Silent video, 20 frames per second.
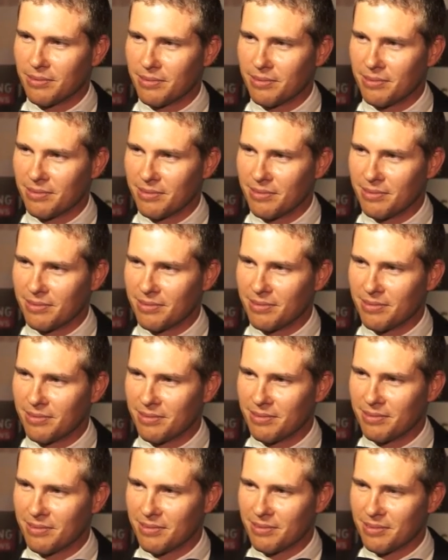Rise,
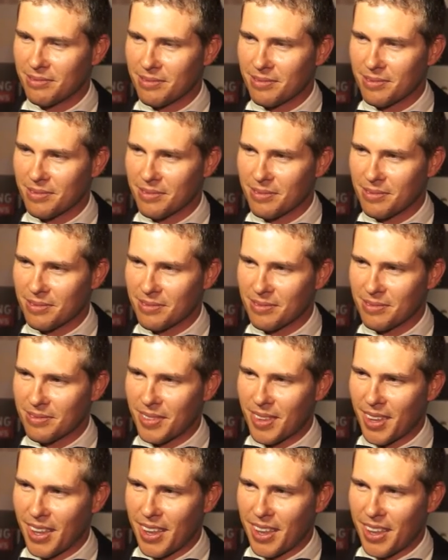Rising Star. You must be
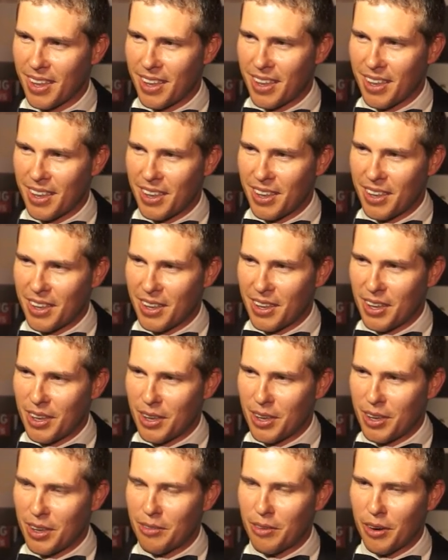very proud
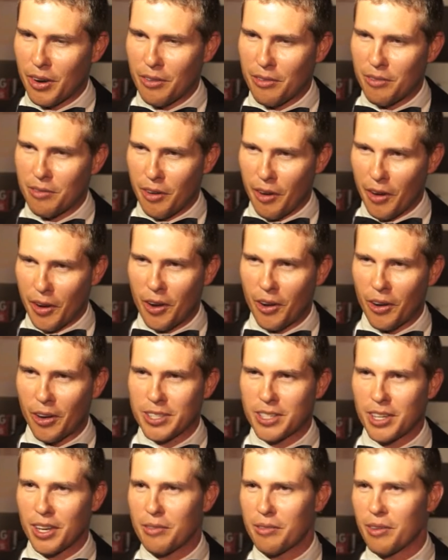and delighted. Very
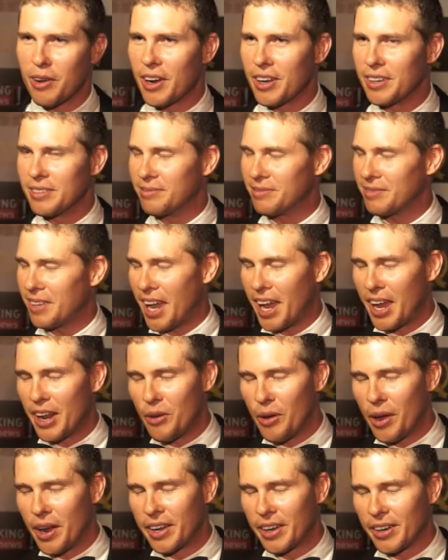caught off guard. I
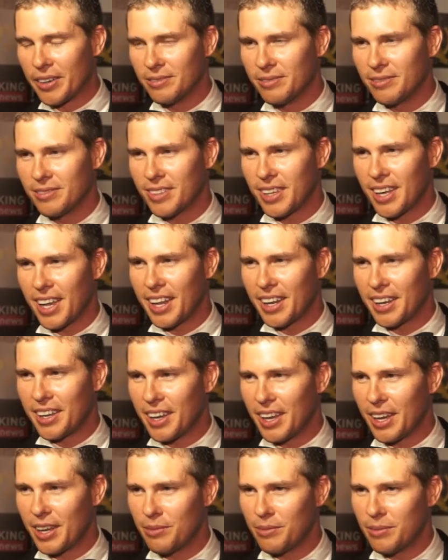had no idea. And
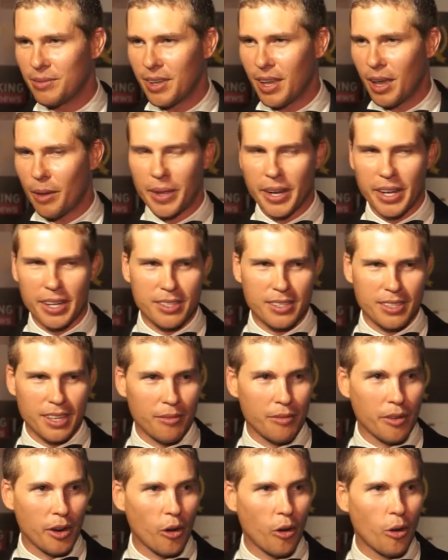uh, I mean, it's,
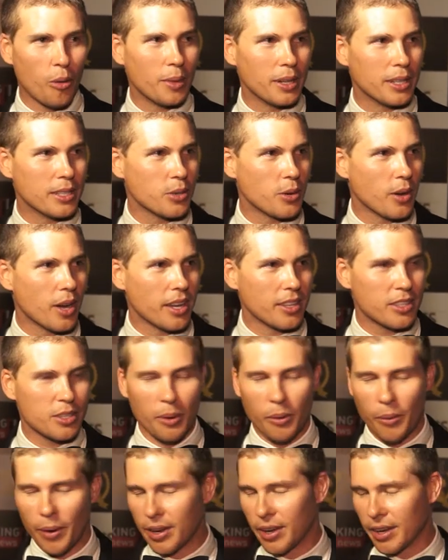I'm very humbled to, uh,
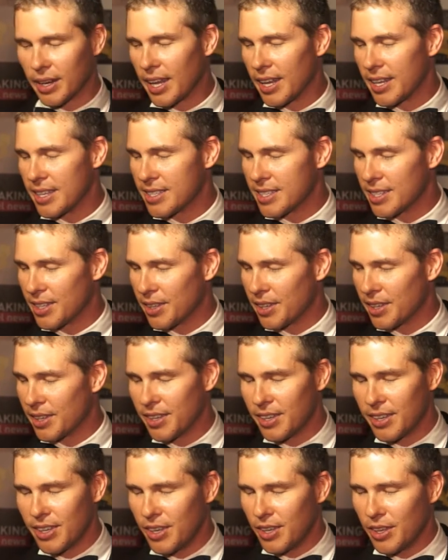to be recognized. You
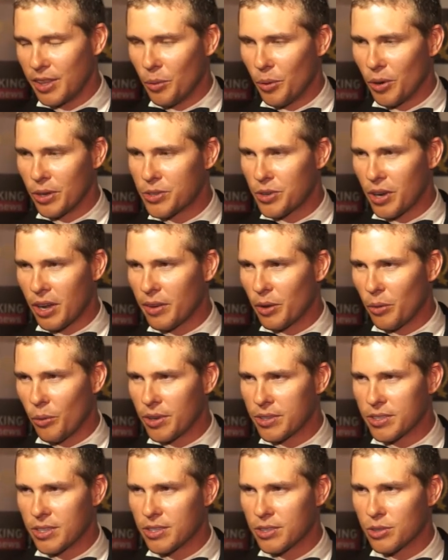know, the World Travel
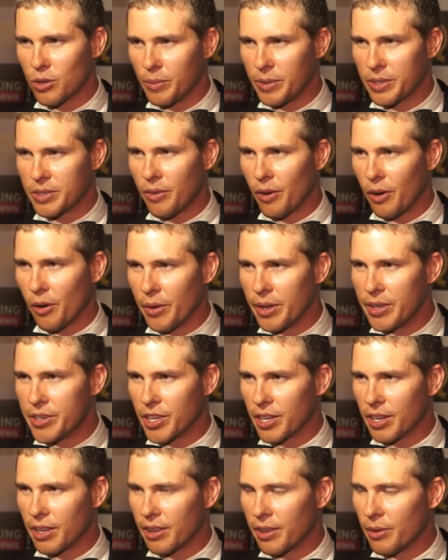Awards are so much for our
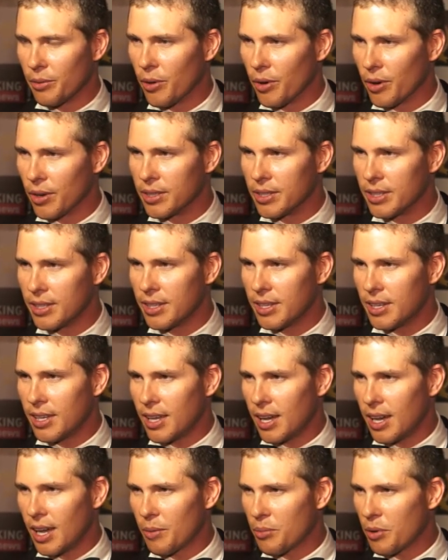region of the world,
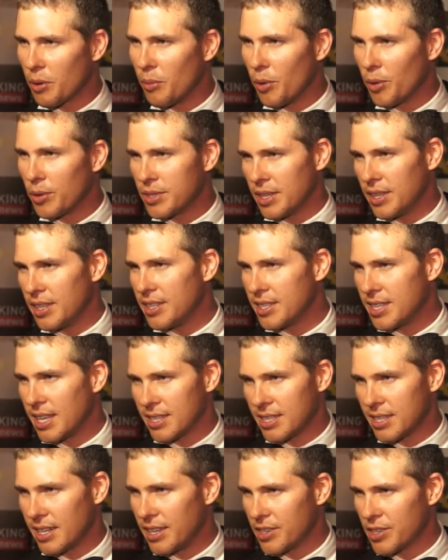uh, promoting these
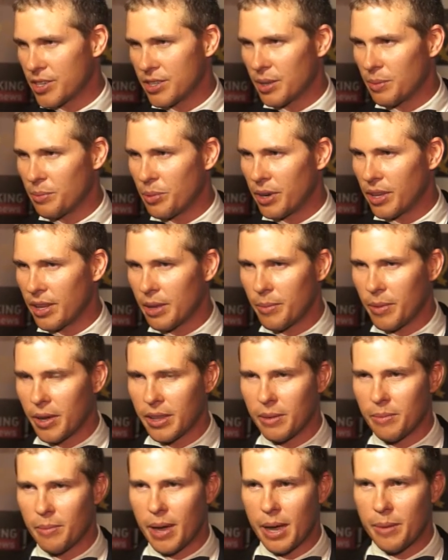destinations and putting them
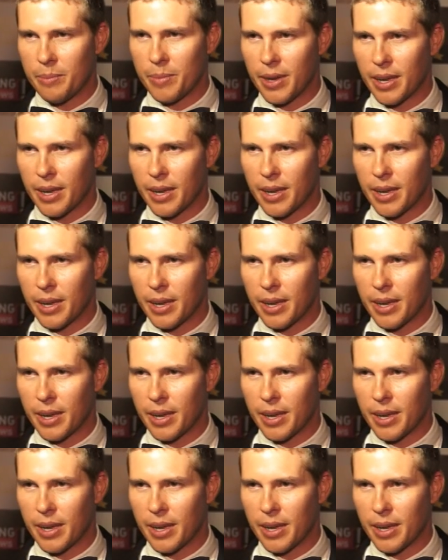on the map.